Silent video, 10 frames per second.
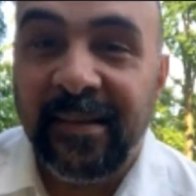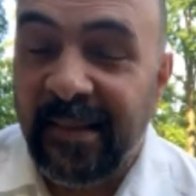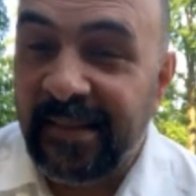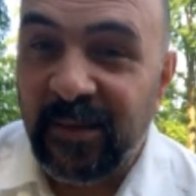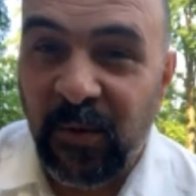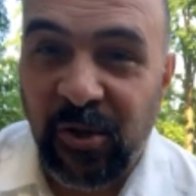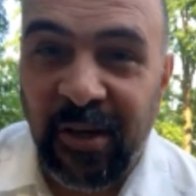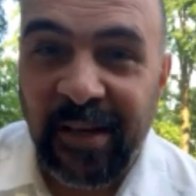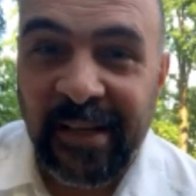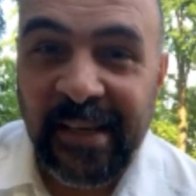This is what
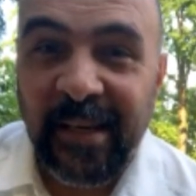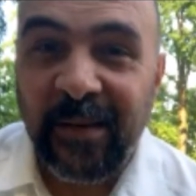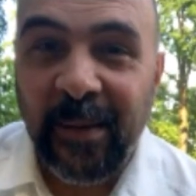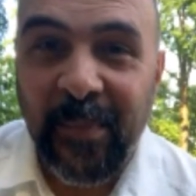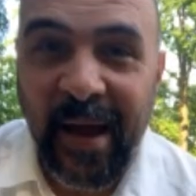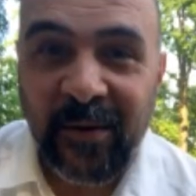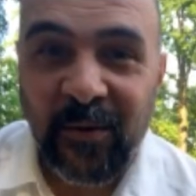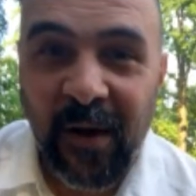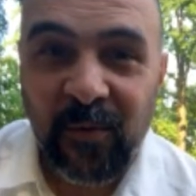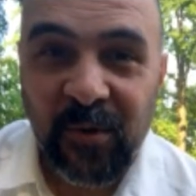you're going to hear in the
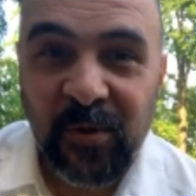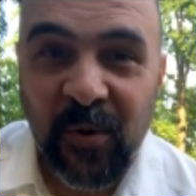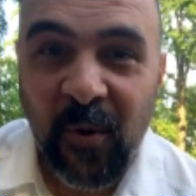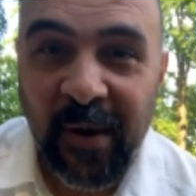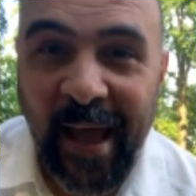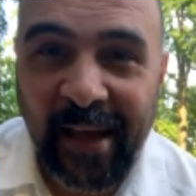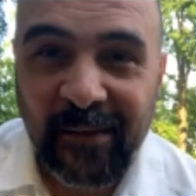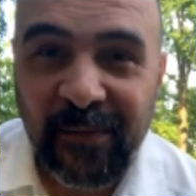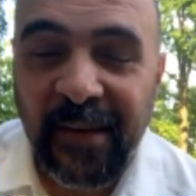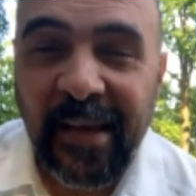background when you go
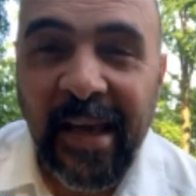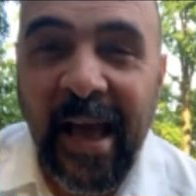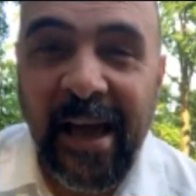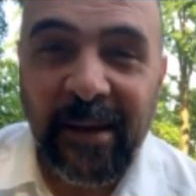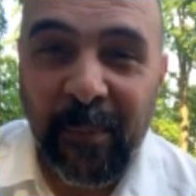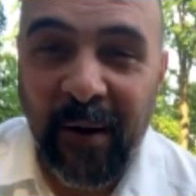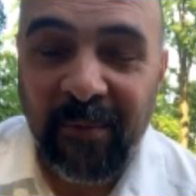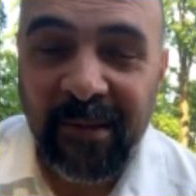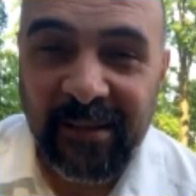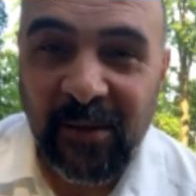live at a
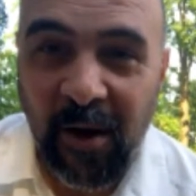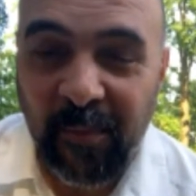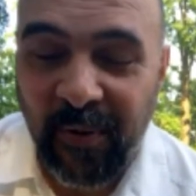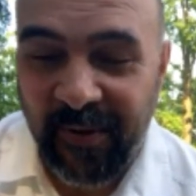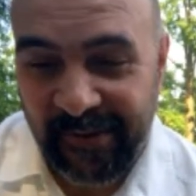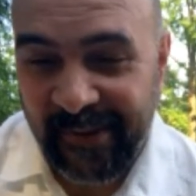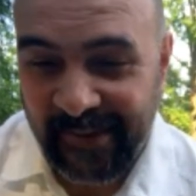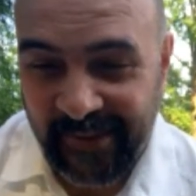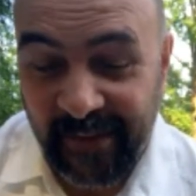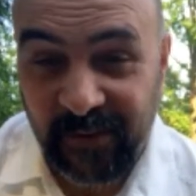public dog park.
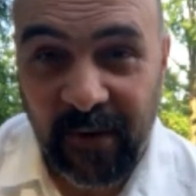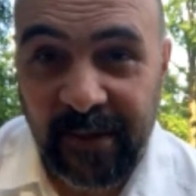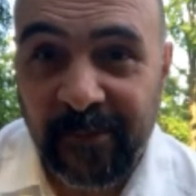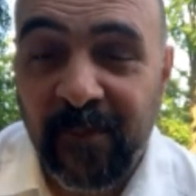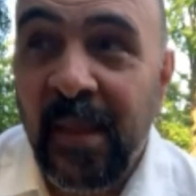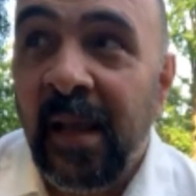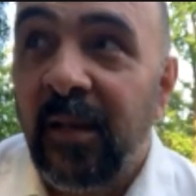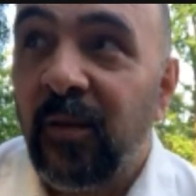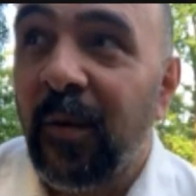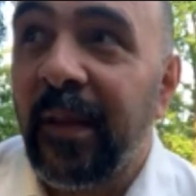That's right.
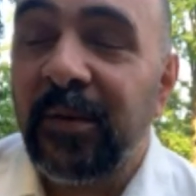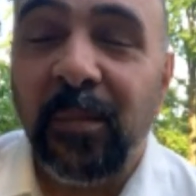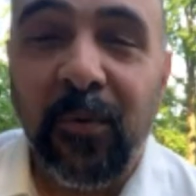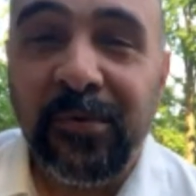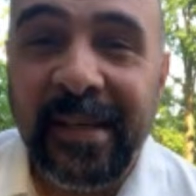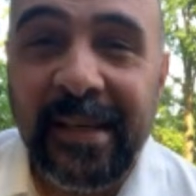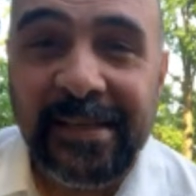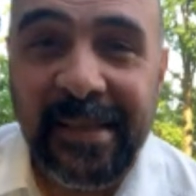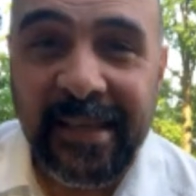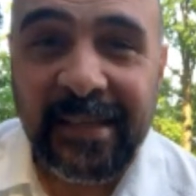You know, they were supposed to
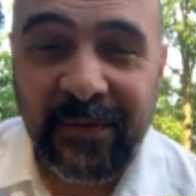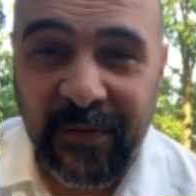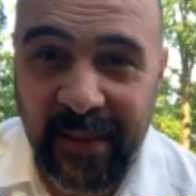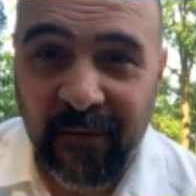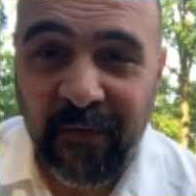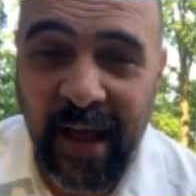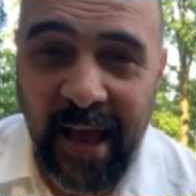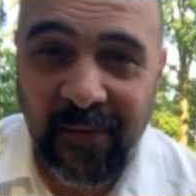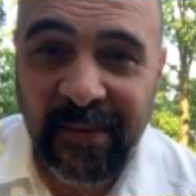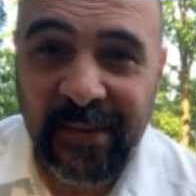get tickets for that, for
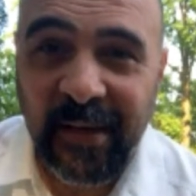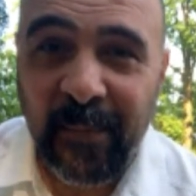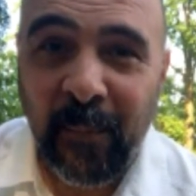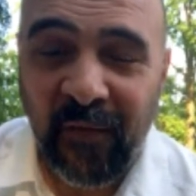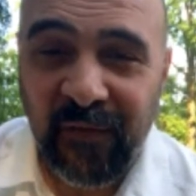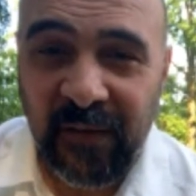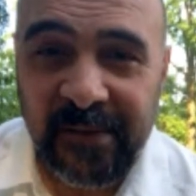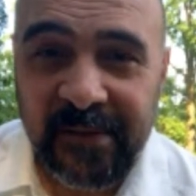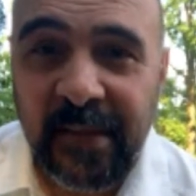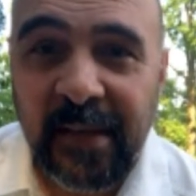having their
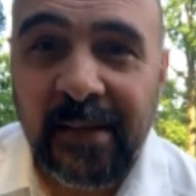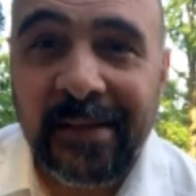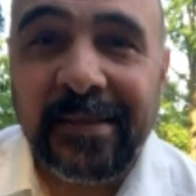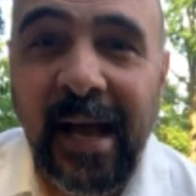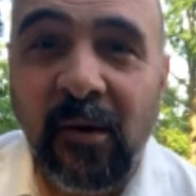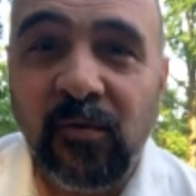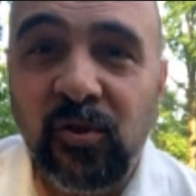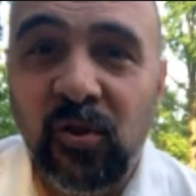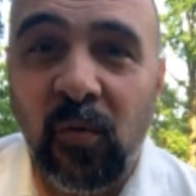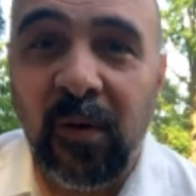mufflers sound
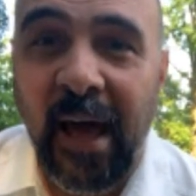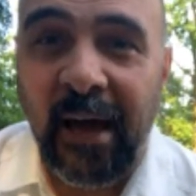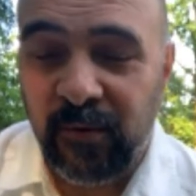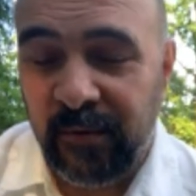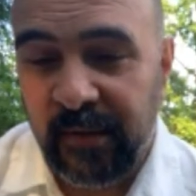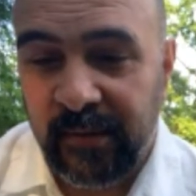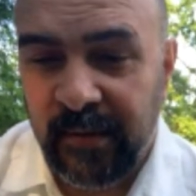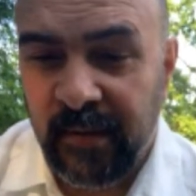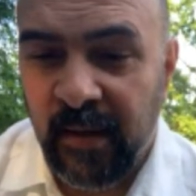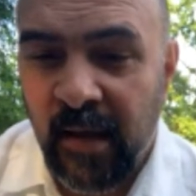so loud.
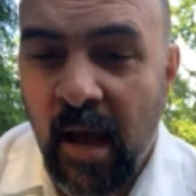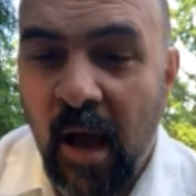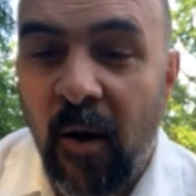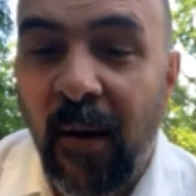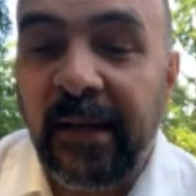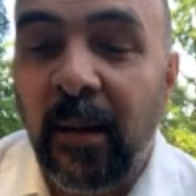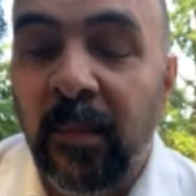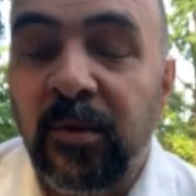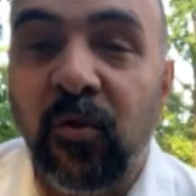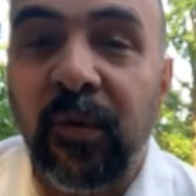All right,
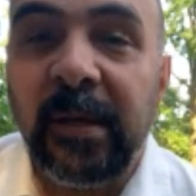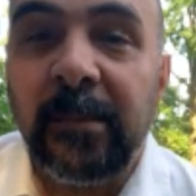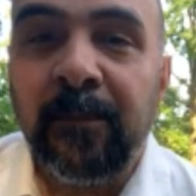number three.